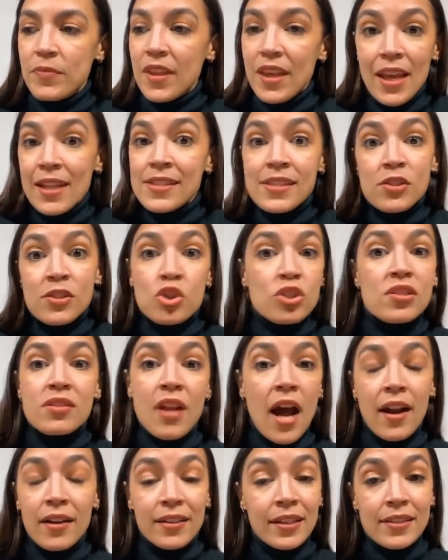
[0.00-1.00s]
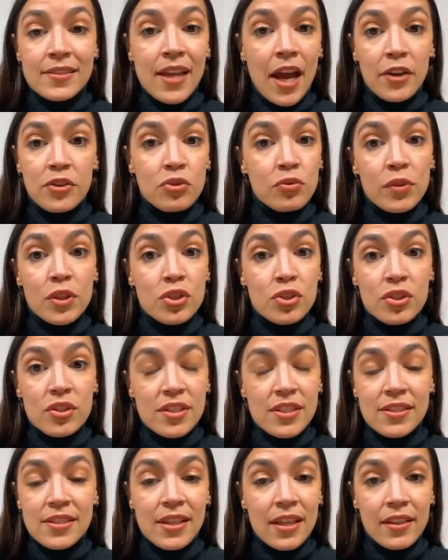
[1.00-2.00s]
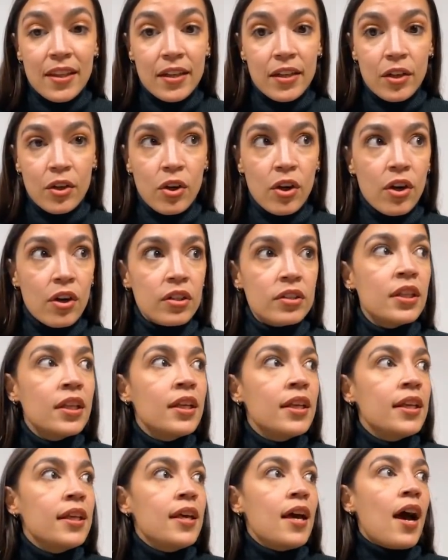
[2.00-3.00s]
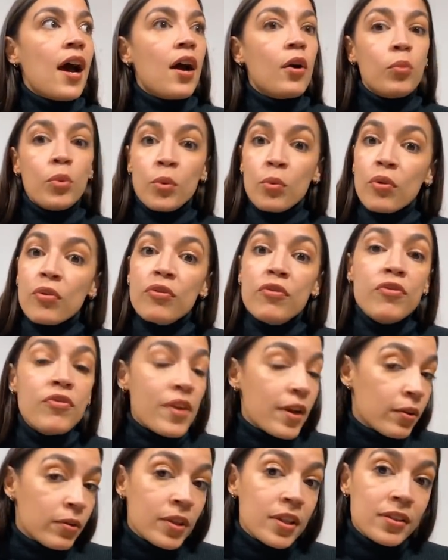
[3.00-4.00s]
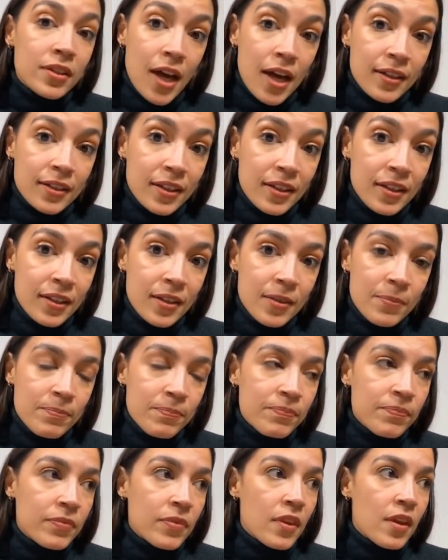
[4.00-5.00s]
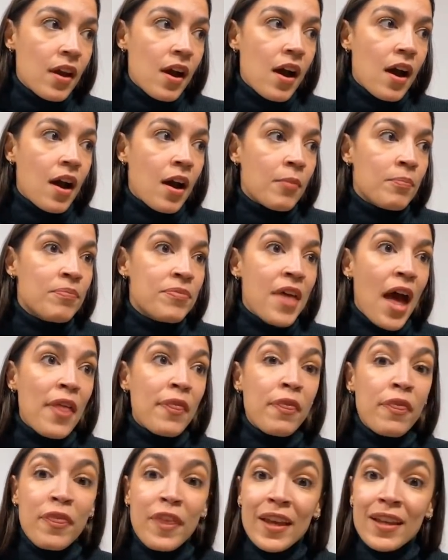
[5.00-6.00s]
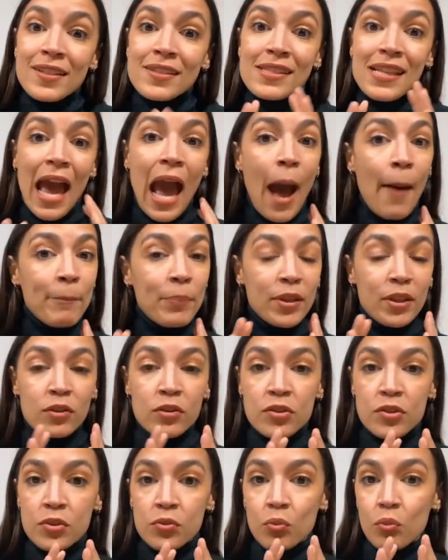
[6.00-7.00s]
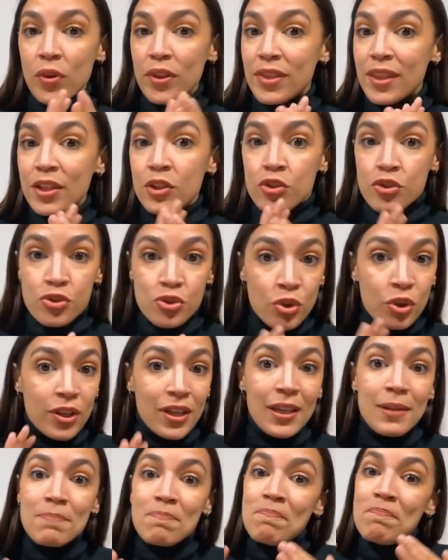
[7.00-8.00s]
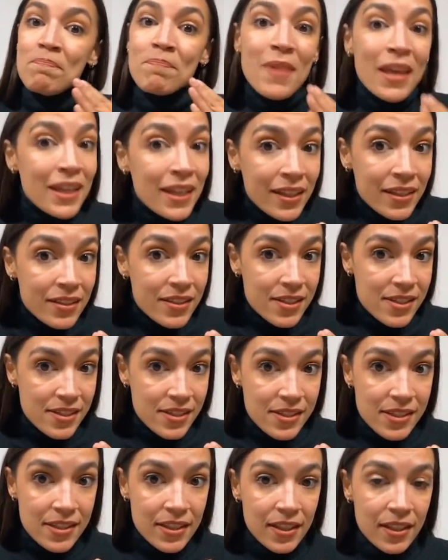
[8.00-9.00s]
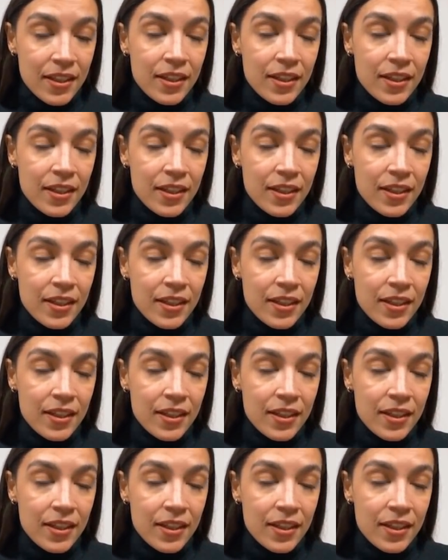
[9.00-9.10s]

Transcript: It's just not an exaggeration to say that at all. We were very lucky that things happened within certain minutes